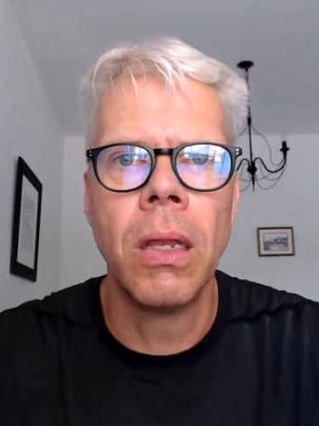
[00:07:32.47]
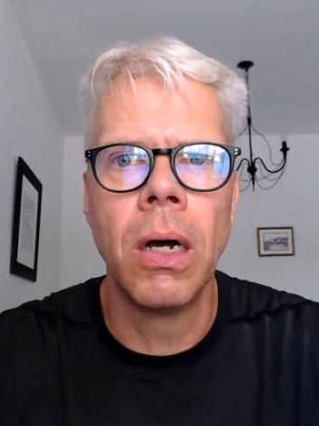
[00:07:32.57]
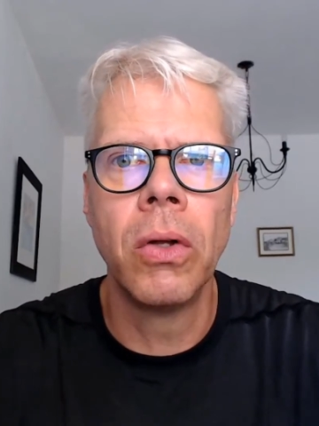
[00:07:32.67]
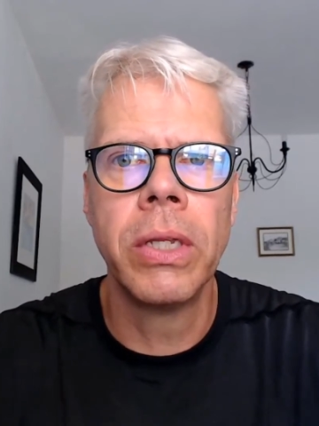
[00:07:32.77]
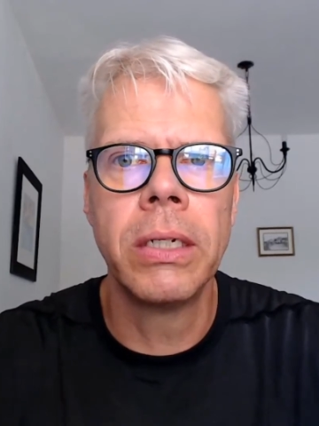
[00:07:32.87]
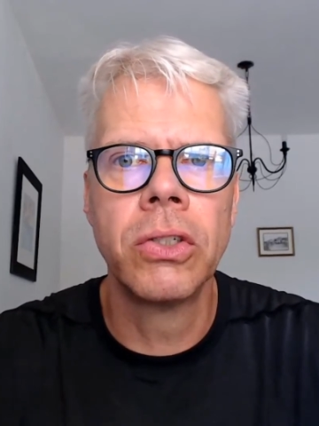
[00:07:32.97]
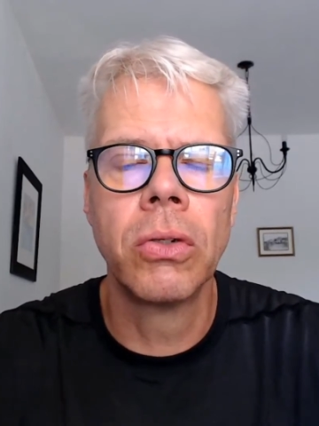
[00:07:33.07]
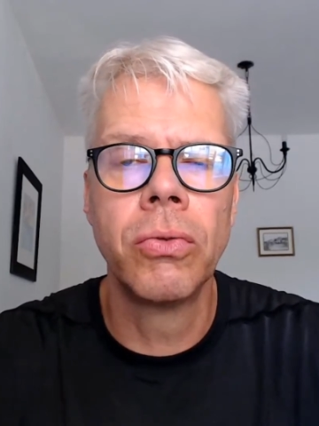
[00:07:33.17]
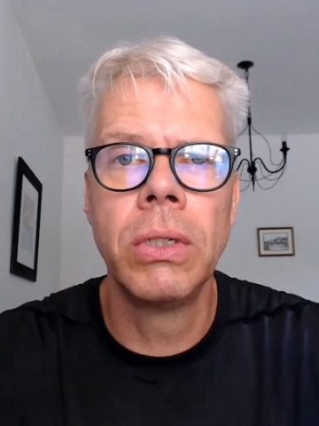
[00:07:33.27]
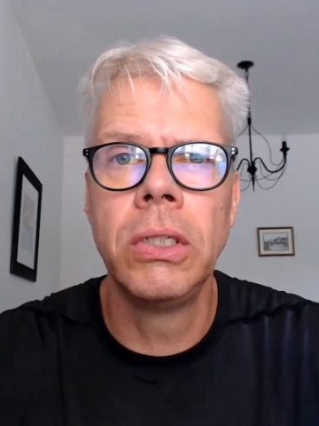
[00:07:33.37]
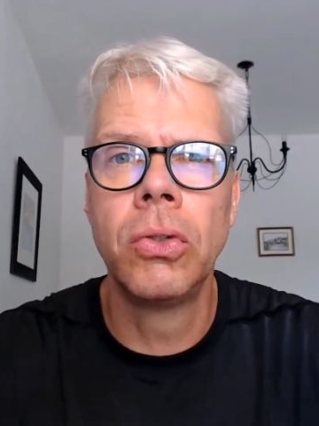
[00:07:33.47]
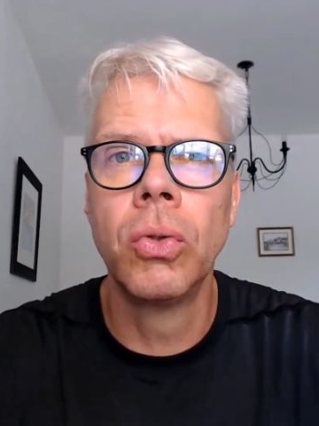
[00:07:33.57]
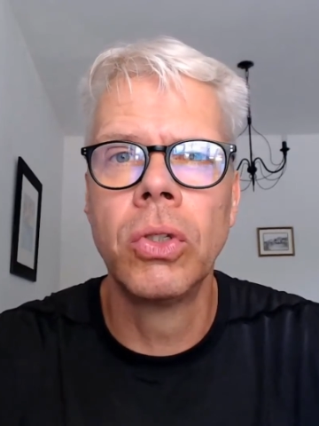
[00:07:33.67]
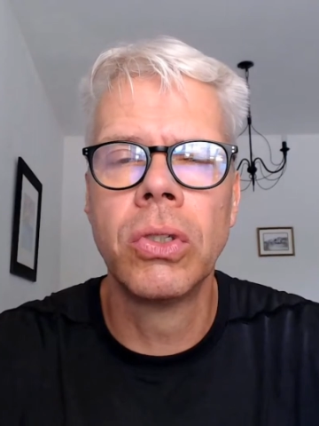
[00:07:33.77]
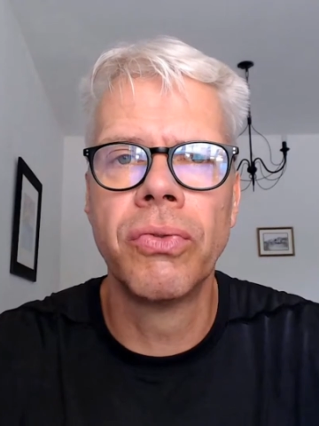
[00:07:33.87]
Now, there's not really
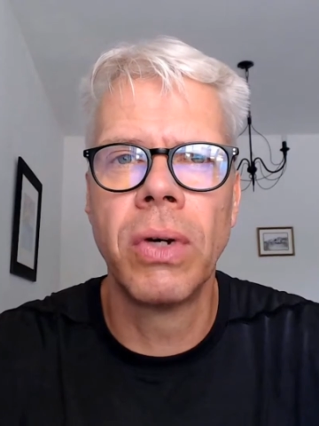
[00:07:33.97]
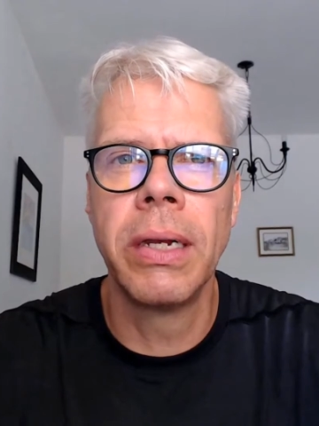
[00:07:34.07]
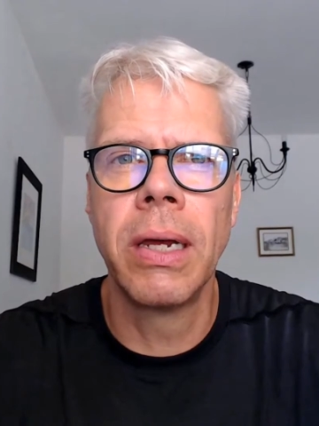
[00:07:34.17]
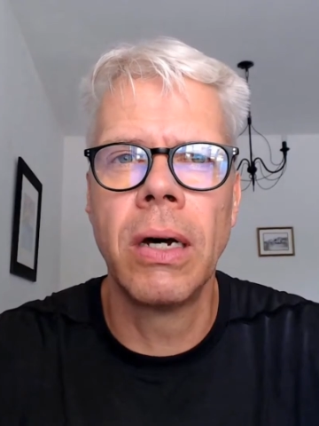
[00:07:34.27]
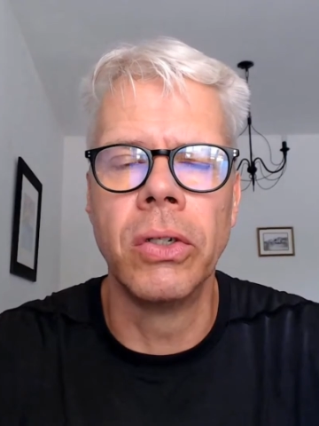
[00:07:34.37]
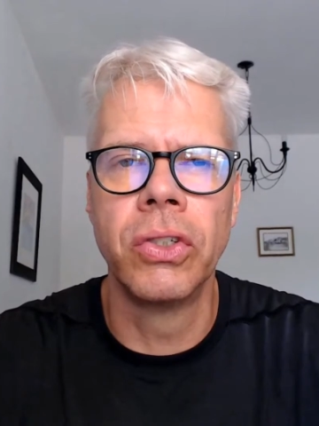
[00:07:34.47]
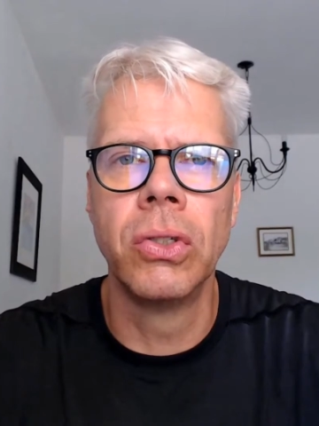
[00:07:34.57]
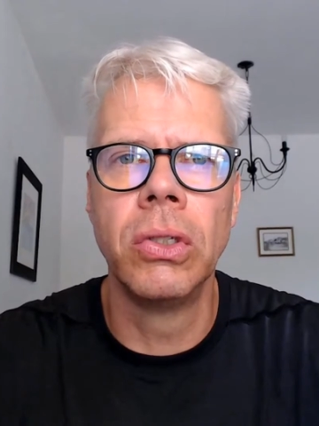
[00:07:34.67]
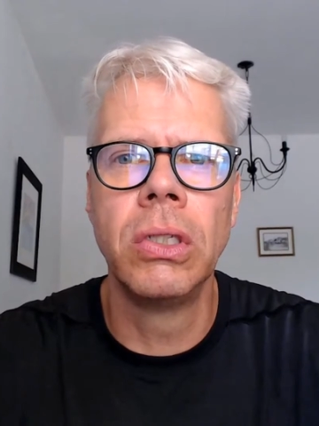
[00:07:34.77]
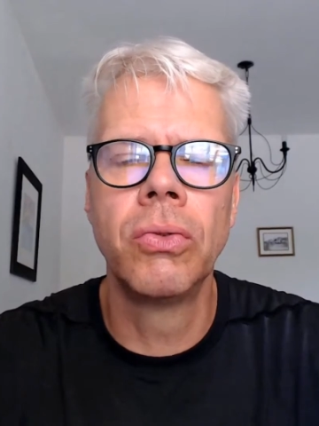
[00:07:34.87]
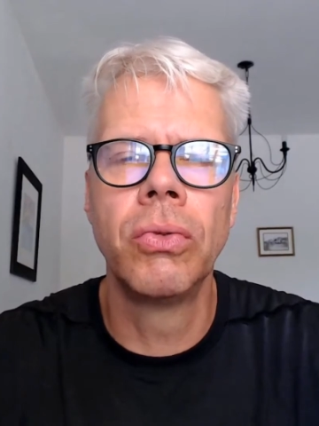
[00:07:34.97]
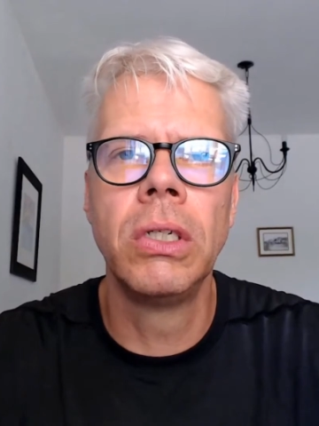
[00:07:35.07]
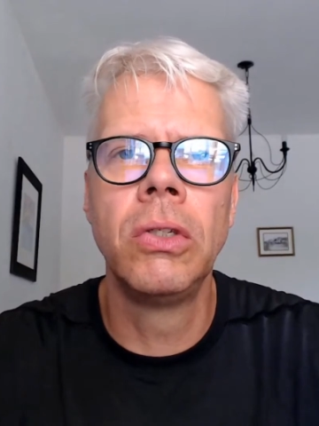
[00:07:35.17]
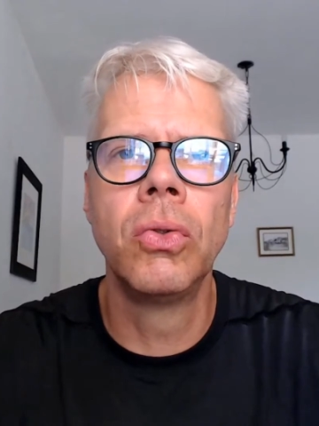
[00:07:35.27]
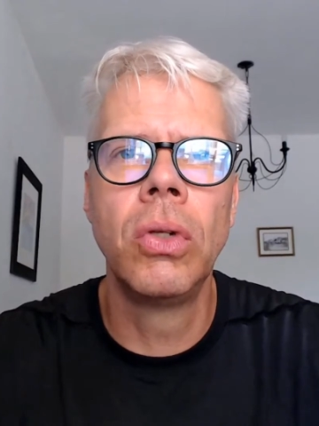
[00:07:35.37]
tools to find out, so you need to
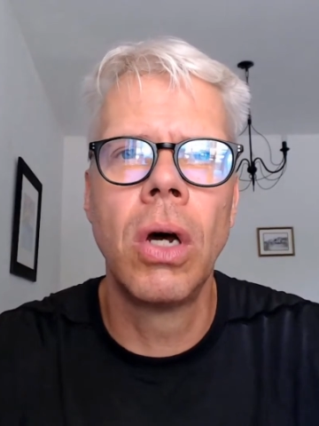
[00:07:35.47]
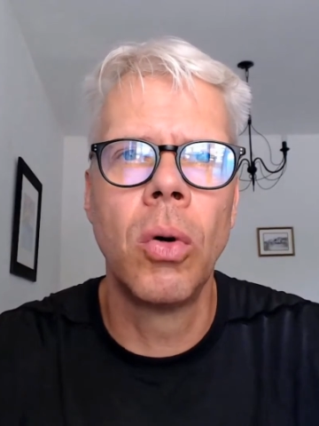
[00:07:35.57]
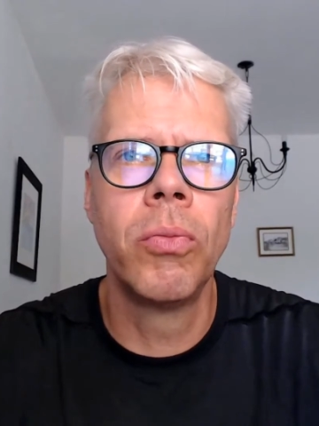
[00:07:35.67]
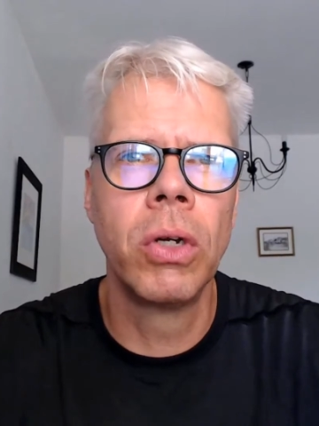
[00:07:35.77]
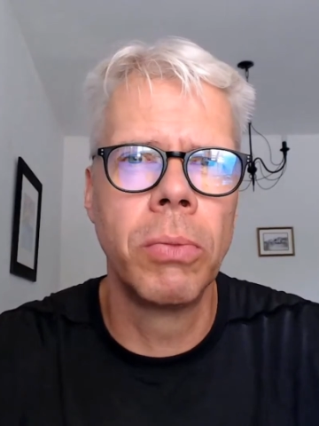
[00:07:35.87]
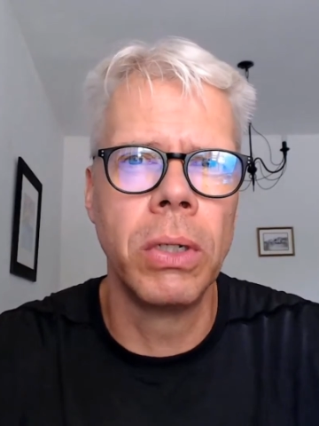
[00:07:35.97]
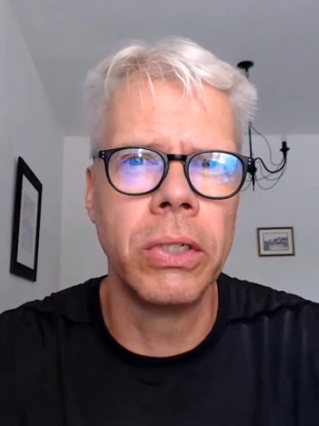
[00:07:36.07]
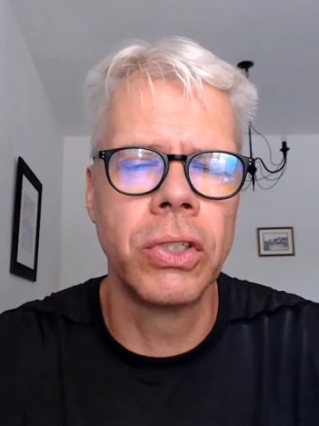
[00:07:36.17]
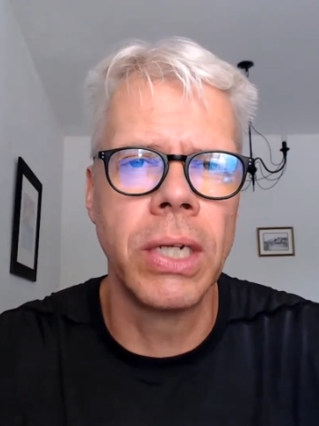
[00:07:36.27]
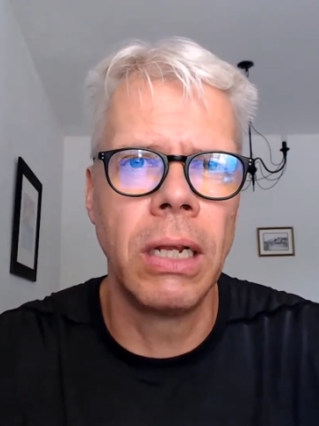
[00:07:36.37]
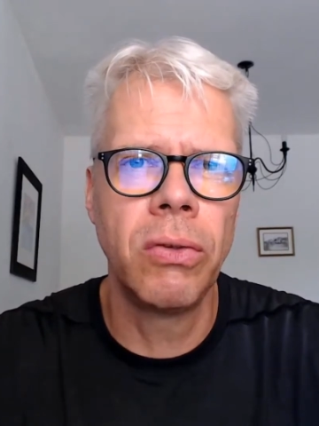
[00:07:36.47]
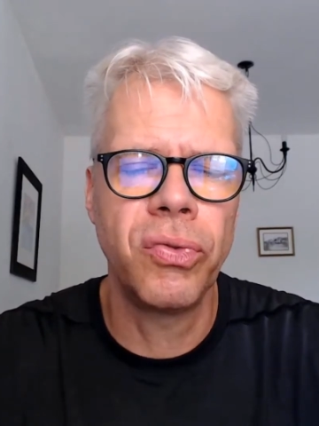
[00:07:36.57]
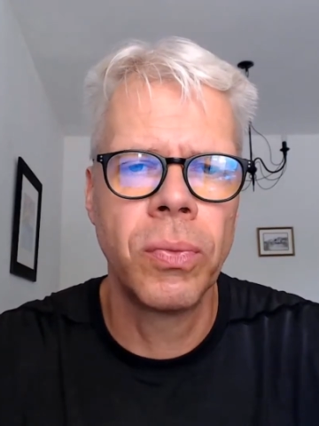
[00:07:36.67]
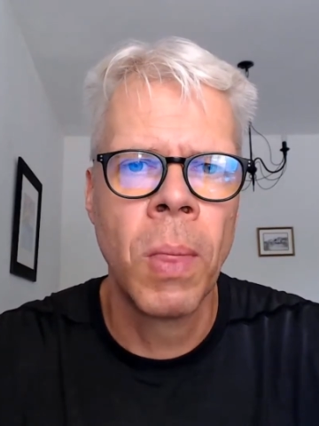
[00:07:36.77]
really do the homework by yourself